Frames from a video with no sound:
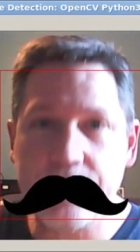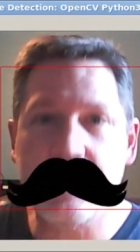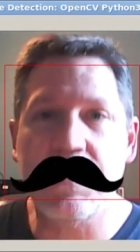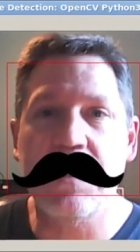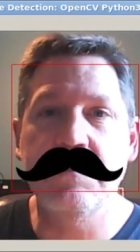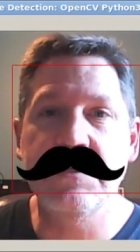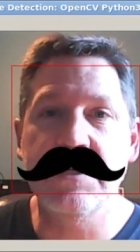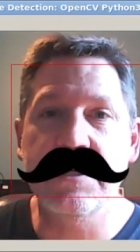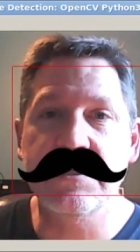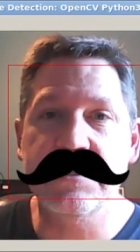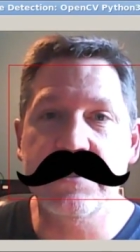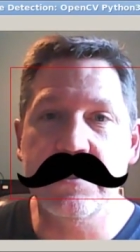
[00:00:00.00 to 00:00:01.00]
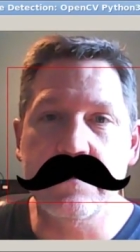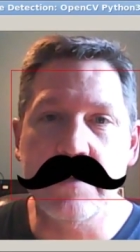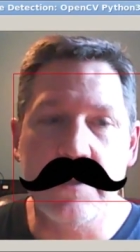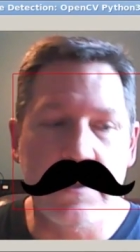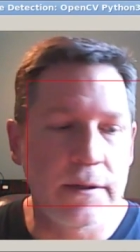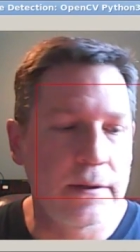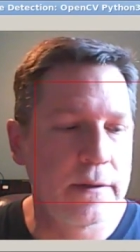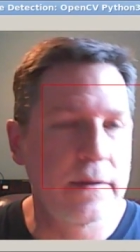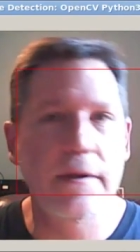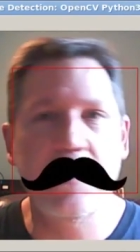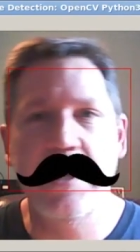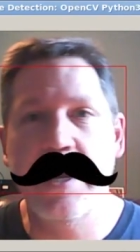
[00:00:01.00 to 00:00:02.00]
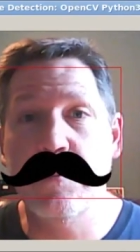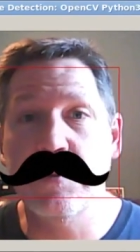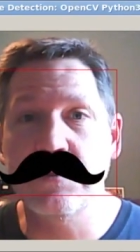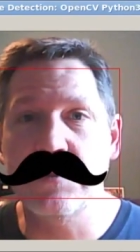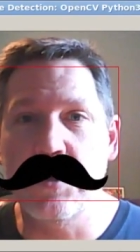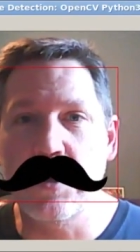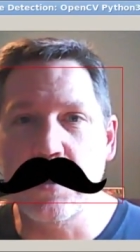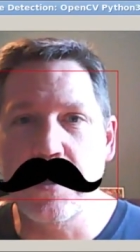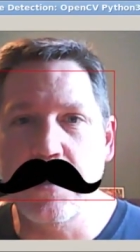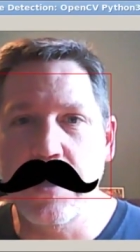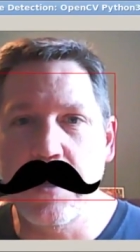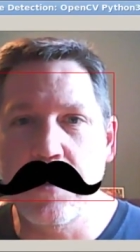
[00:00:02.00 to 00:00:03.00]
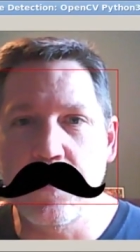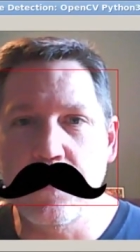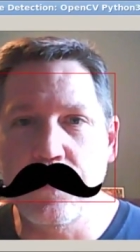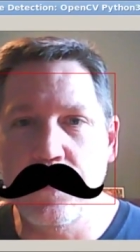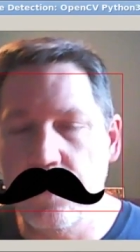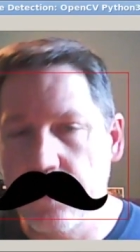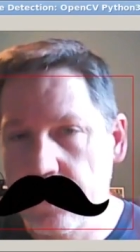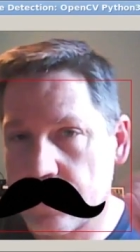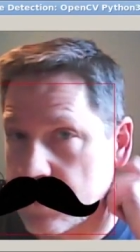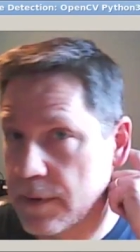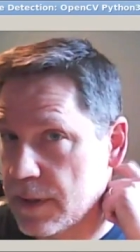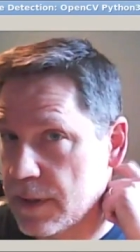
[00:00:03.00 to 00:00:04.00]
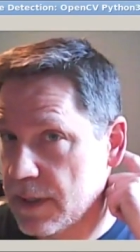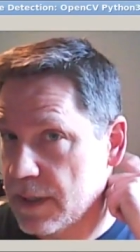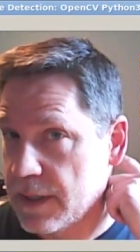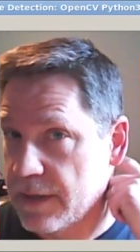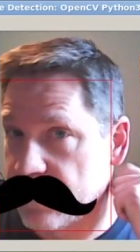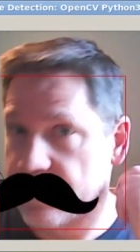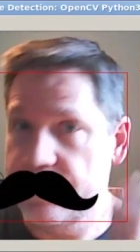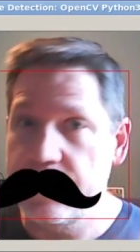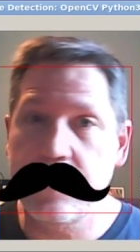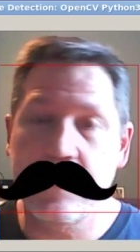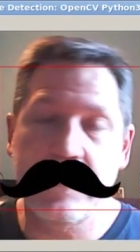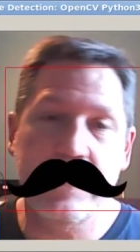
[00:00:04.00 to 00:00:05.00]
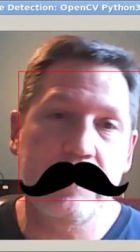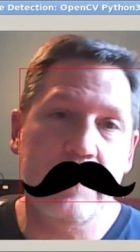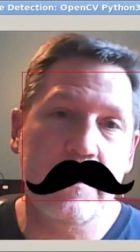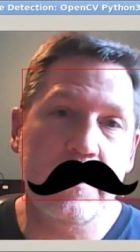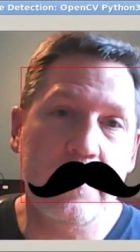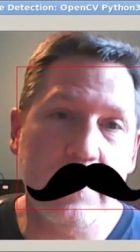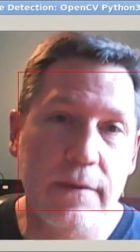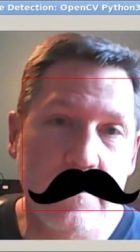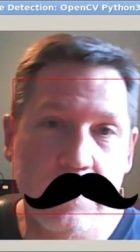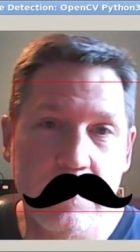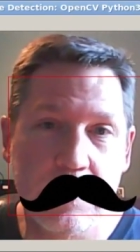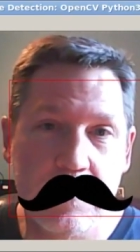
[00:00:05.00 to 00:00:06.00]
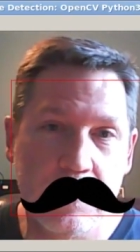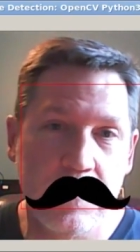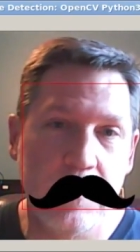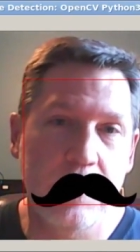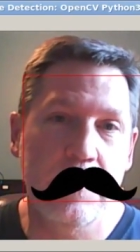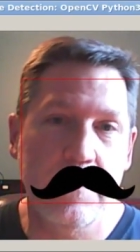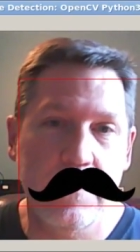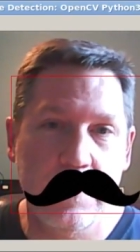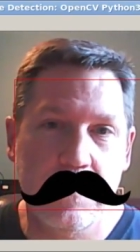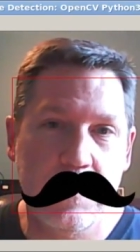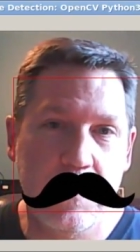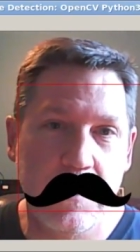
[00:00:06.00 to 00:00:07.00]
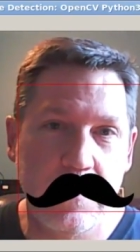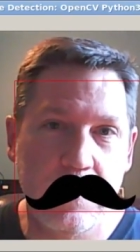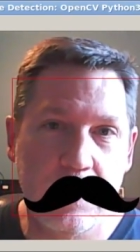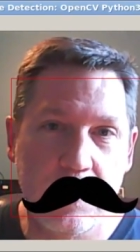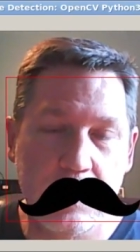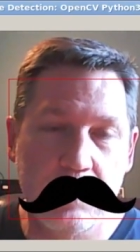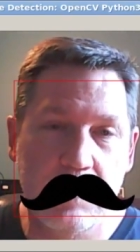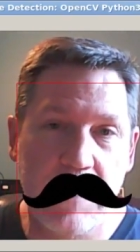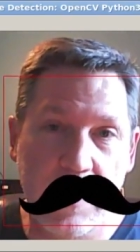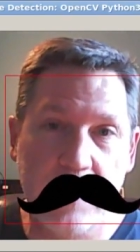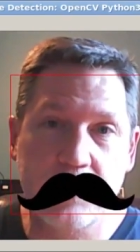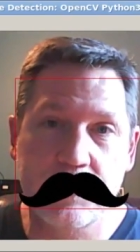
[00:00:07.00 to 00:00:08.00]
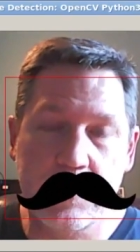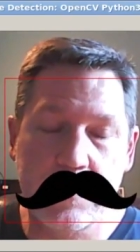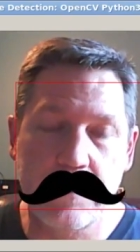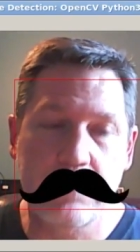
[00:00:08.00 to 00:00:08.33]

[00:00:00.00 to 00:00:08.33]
Let me tell you a secret. Cameras are looking down on you, figuratively and uh, actually.